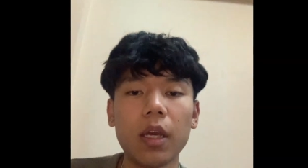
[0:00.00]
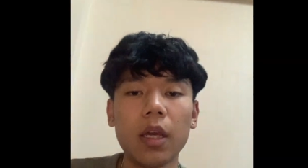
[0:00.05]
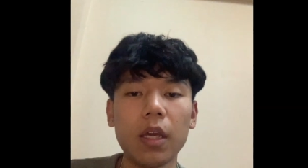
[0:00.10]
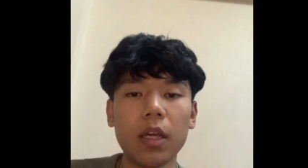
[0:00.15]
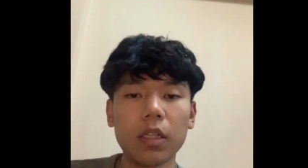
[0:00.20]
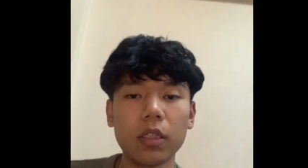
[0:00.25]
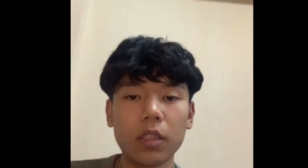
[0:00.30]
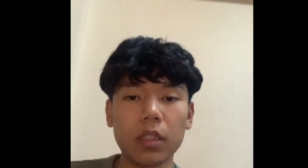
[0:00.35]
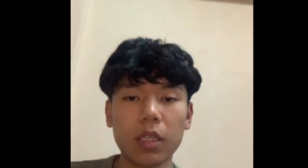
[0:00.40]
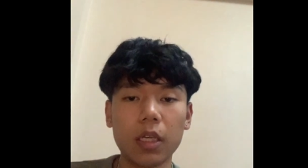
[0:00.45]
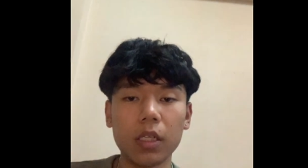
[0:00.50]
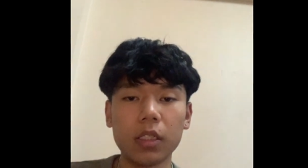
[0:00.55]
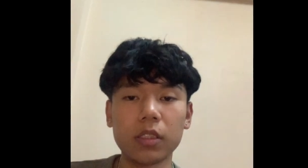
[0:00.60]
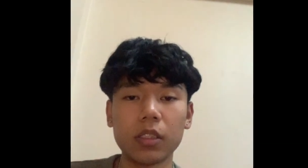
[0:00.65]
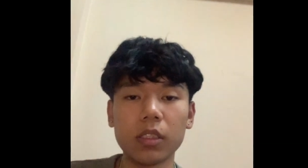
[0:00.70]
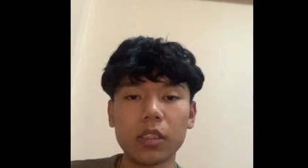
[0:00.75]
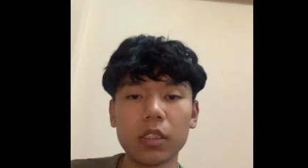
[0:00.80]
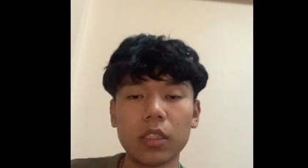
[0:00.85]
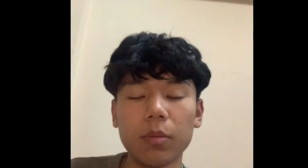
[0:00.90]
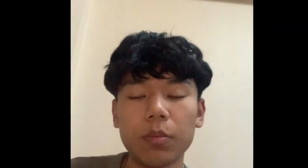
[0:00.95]
healthcare
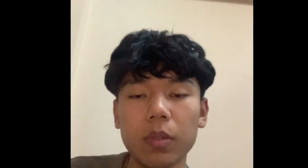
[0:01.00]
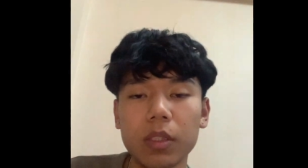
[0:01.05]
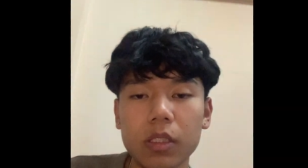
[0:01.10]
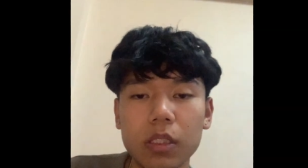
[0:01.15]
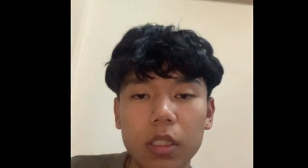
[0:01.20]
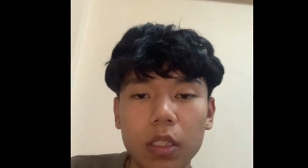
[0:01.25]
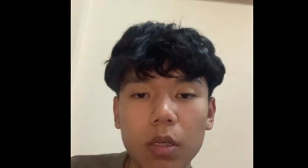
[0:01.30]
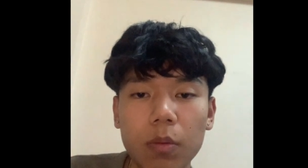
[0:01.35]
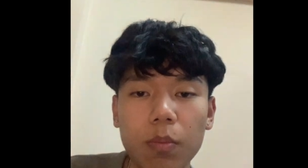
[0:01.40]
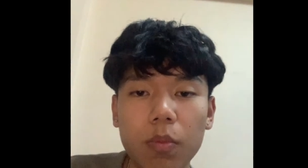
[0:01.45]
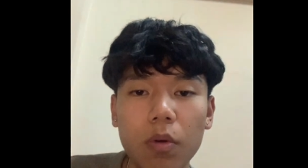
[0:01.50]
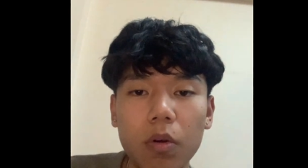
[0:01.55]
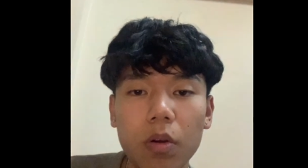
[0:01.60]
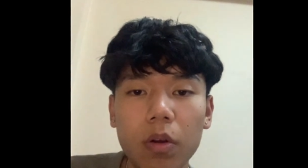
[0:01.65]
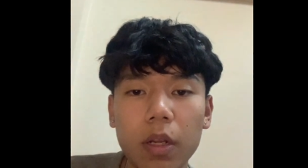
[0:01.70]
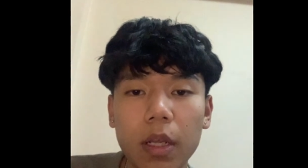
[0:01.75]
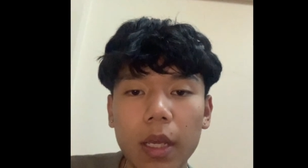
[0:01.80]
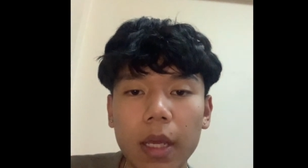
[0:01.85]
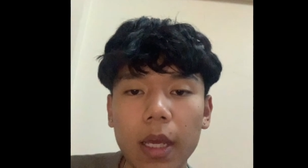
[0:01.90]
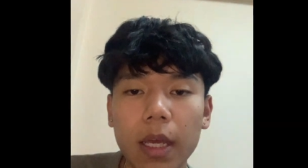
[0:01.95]
system in
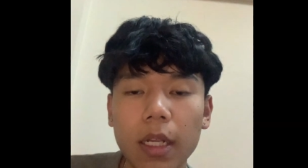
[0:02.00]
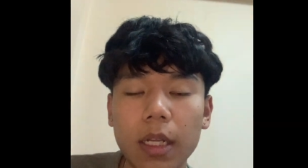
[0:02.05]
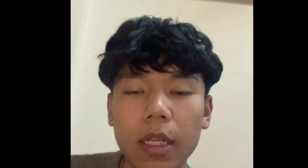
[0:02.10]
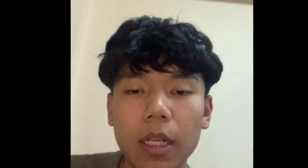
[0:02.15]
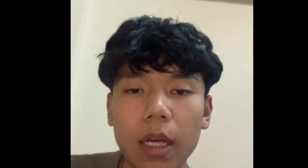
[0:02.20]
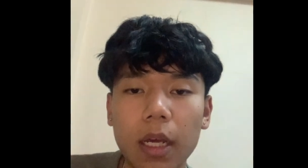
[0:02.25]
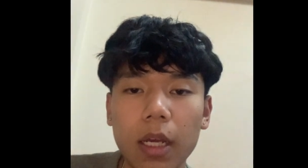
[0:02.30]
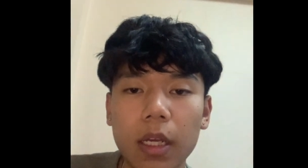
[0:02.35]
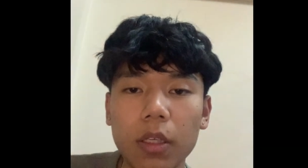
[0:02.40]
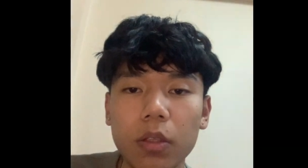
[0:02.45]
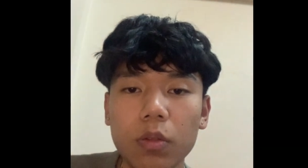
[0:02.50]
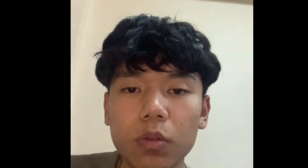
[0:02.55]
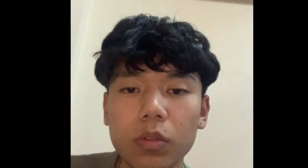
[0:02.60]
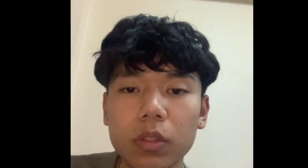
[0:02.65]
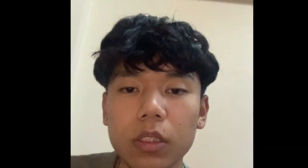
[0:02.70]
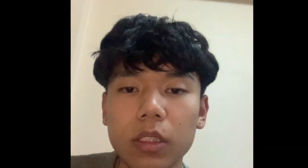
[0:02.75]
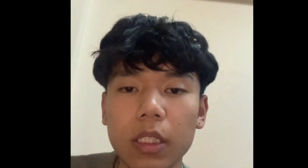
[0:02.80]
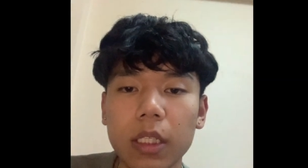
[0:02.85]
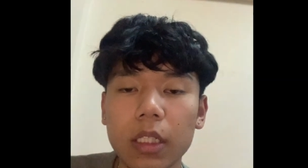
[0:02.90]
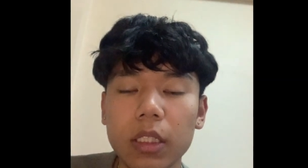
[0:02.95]
Singapore and I
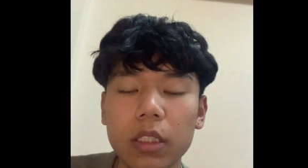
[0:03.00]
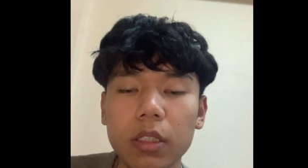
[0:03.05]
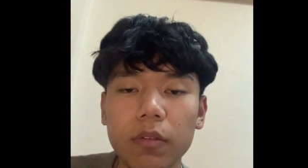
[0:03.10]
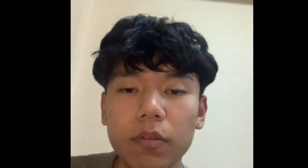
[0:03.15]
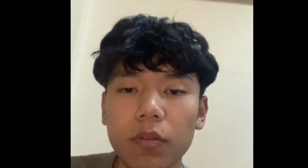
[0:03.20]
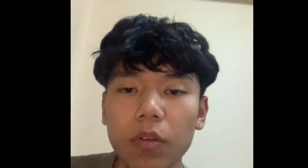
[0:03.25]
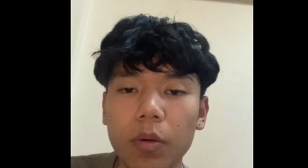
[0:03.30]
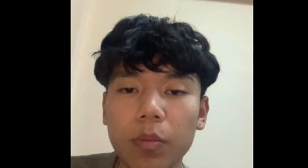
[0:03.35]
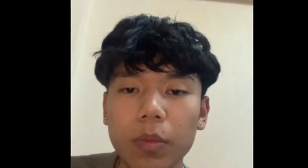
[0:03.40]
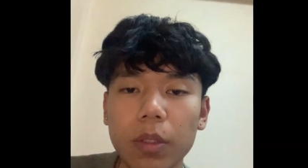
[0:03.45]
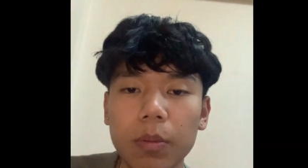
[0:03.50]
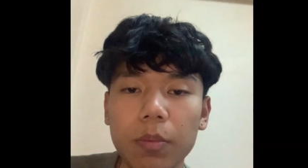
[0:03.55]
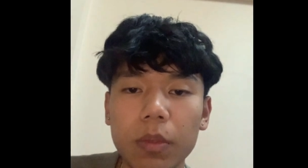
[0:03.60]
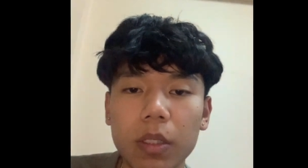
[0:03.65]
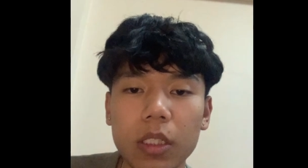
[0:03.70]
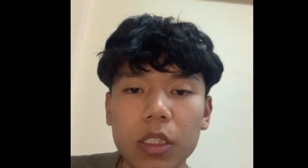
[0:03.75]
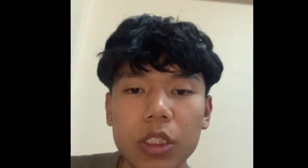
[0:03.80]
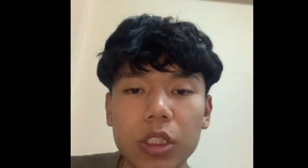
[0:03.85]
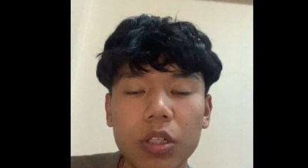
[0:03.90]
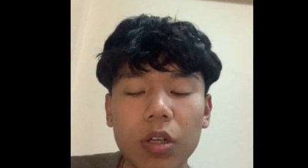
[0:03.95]
used data from the
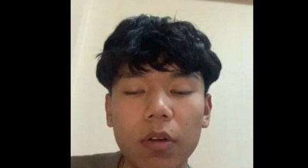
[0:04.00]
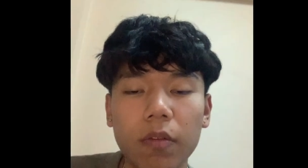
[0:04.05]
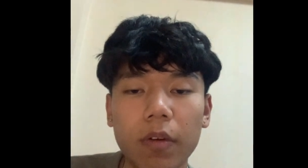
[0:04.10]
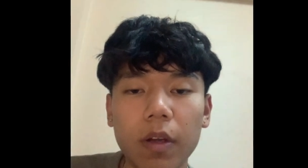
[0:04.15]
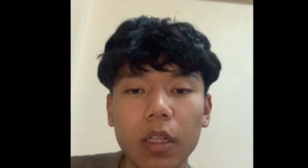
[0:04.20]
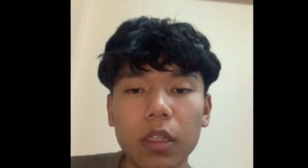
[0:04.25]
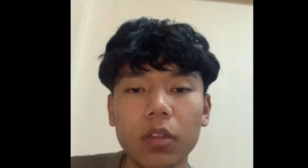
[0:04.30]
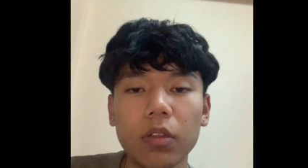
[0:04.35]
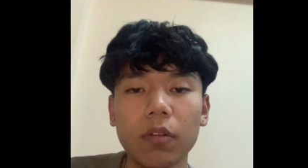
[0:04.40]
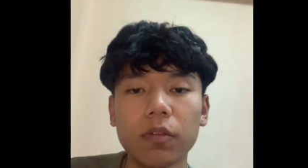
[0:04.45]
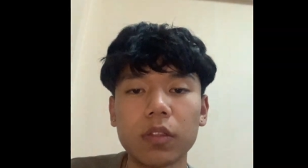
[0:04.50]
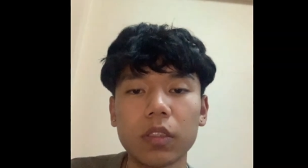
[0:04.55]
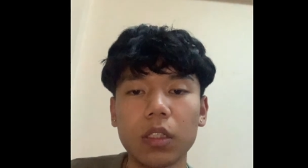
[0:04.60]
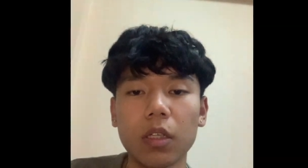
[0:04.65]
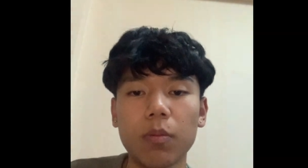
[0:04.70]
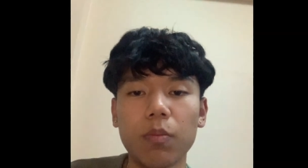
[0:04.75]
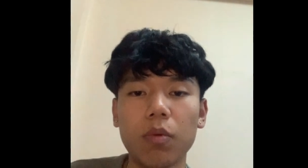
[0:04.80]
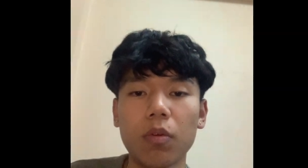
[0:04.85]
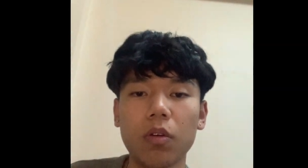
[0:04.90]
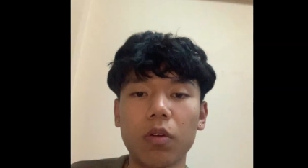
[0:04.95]
Ministry of Health of
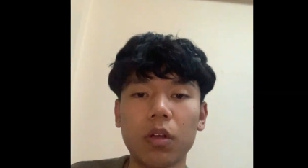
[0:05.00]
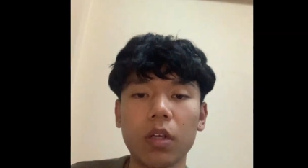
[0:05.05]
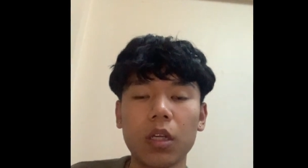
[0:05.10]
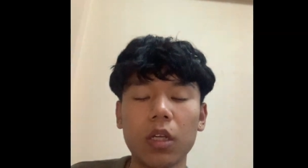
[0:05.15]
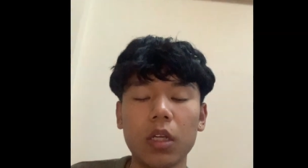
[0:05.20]
Singapore